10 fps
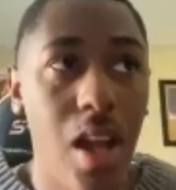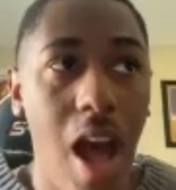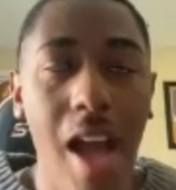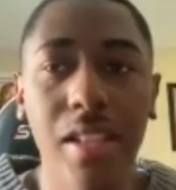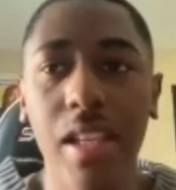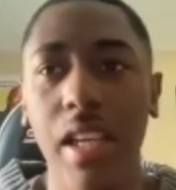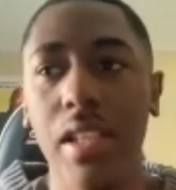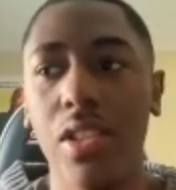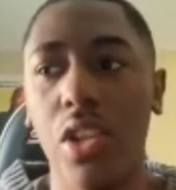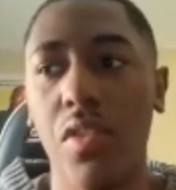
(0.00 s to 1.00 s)
think he
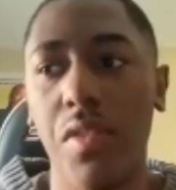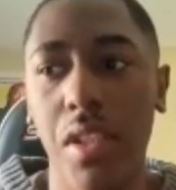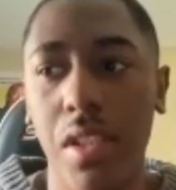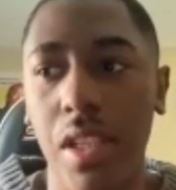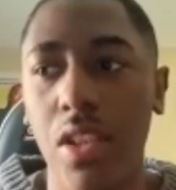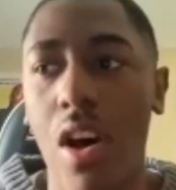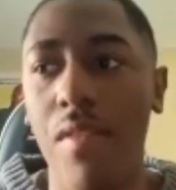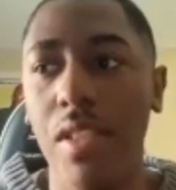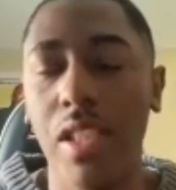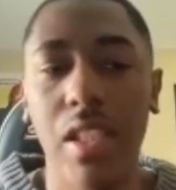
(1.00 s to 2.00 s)
deserved it because
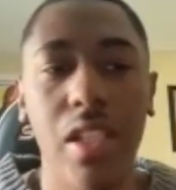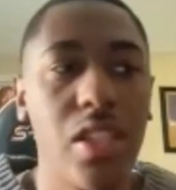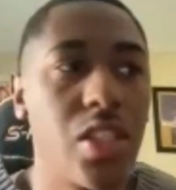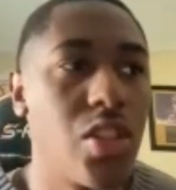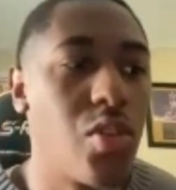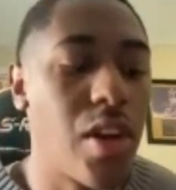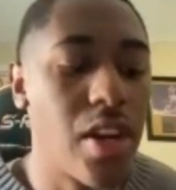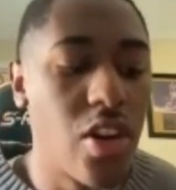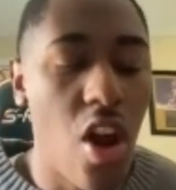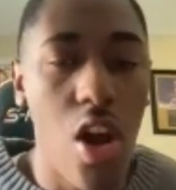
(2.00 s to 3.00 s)
obviously this is graded
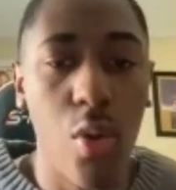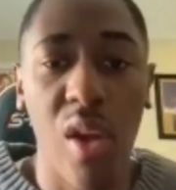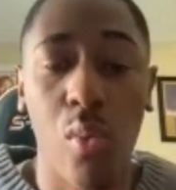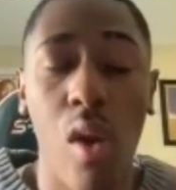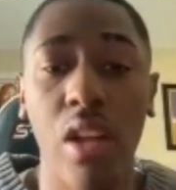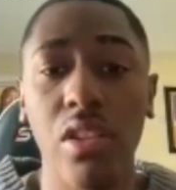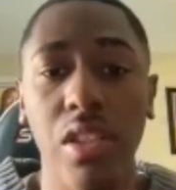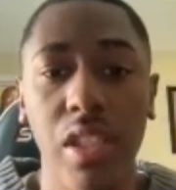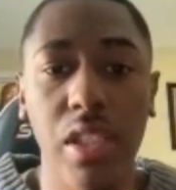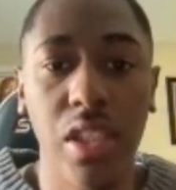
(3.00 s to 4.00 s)
on like regular
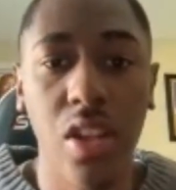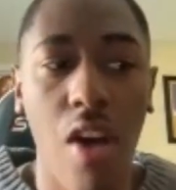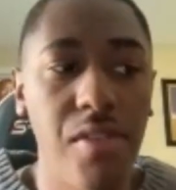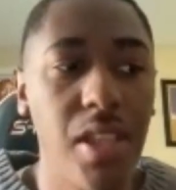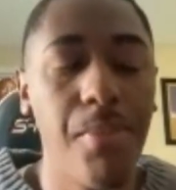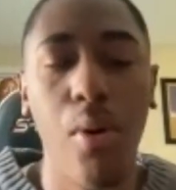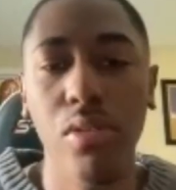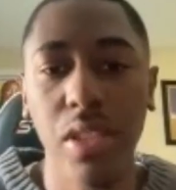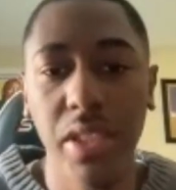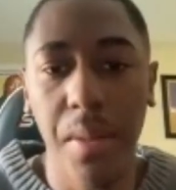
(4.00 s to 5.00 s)
season, obviously
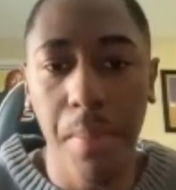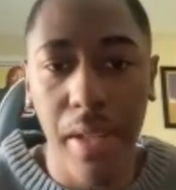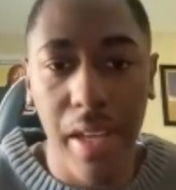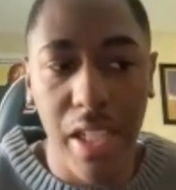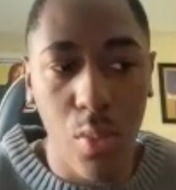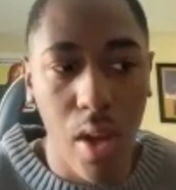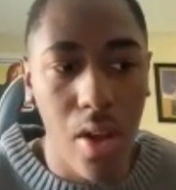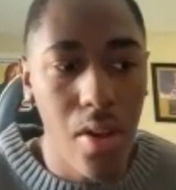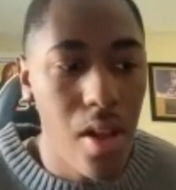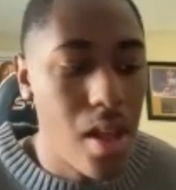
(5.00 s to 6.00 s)
postseason play as well.
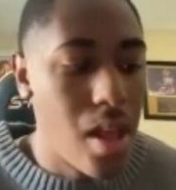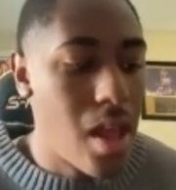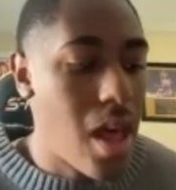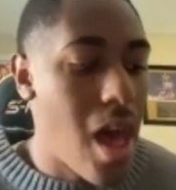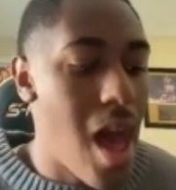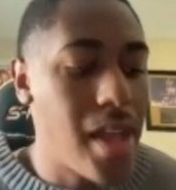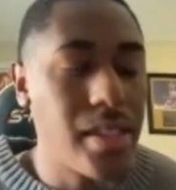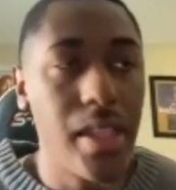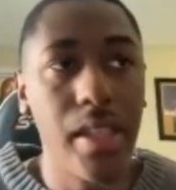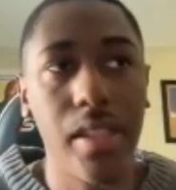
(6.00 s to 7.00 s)
I
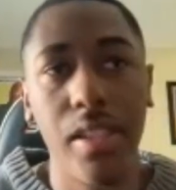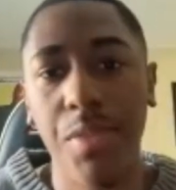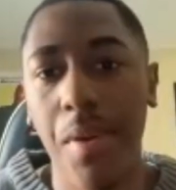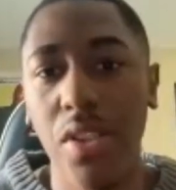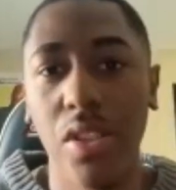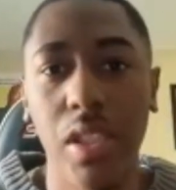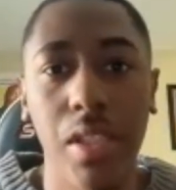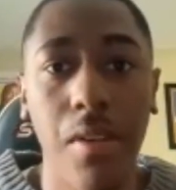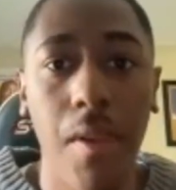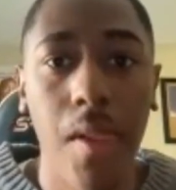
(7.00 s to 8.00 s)
think especially
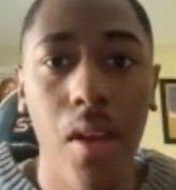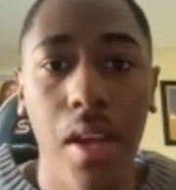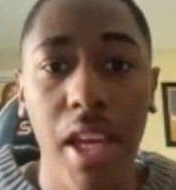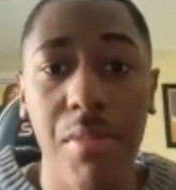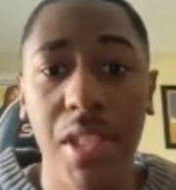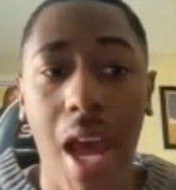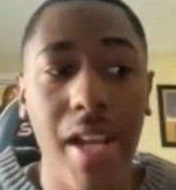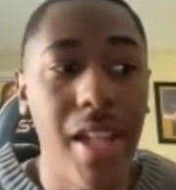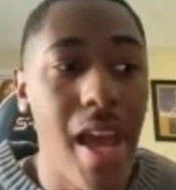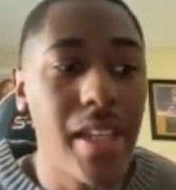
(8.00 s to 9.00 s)
him signing
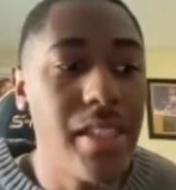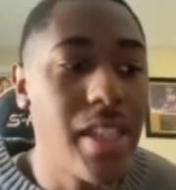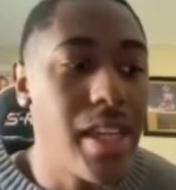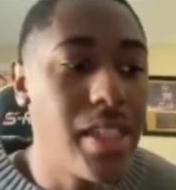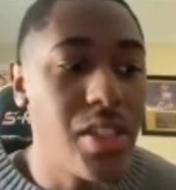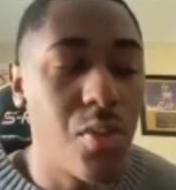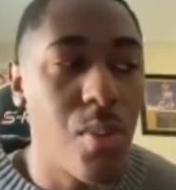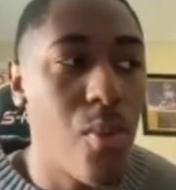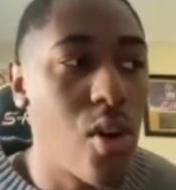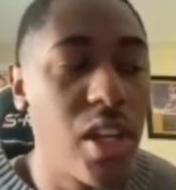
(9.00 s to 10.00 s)
that, he said in the
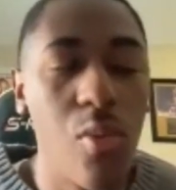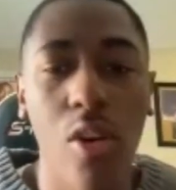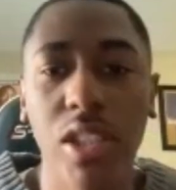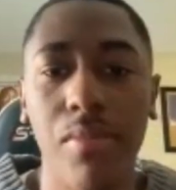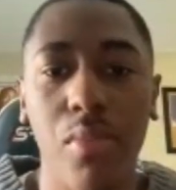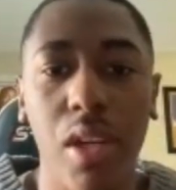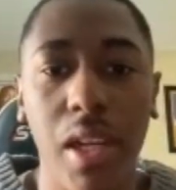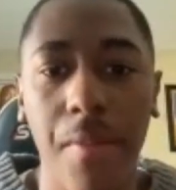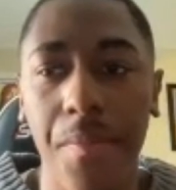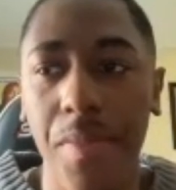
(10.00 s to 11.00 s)
report he wants to bring
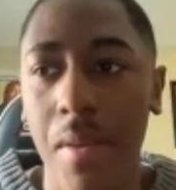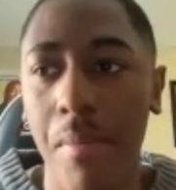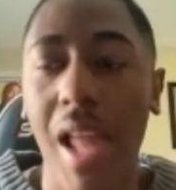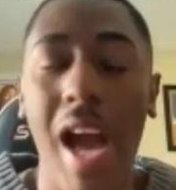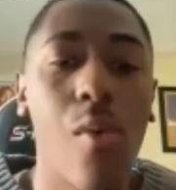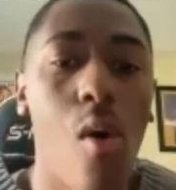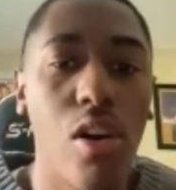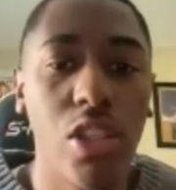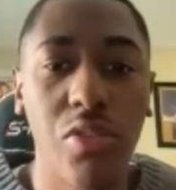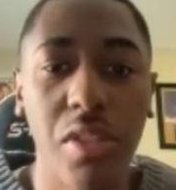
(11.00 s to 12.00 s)
Black Wall
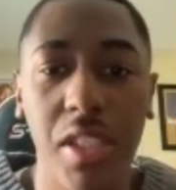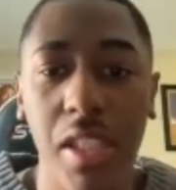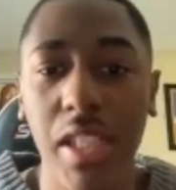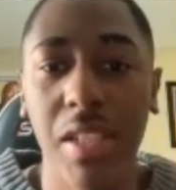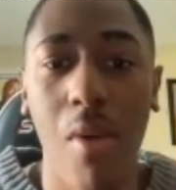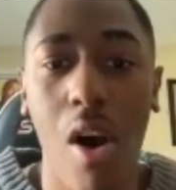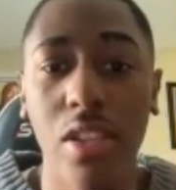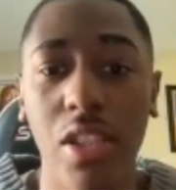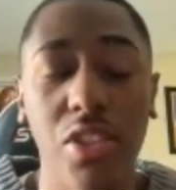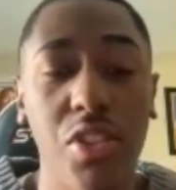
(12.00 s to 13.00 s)
Street into Boston.
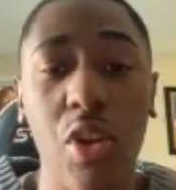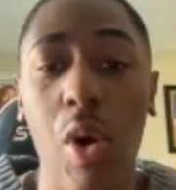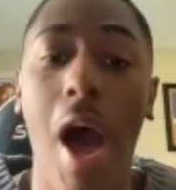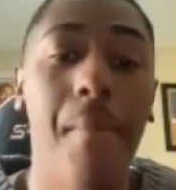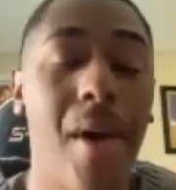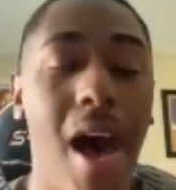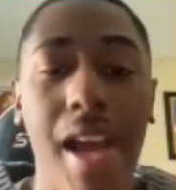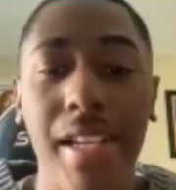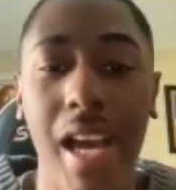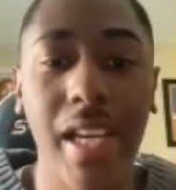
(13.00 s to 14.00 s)
So, I'm behind that. He's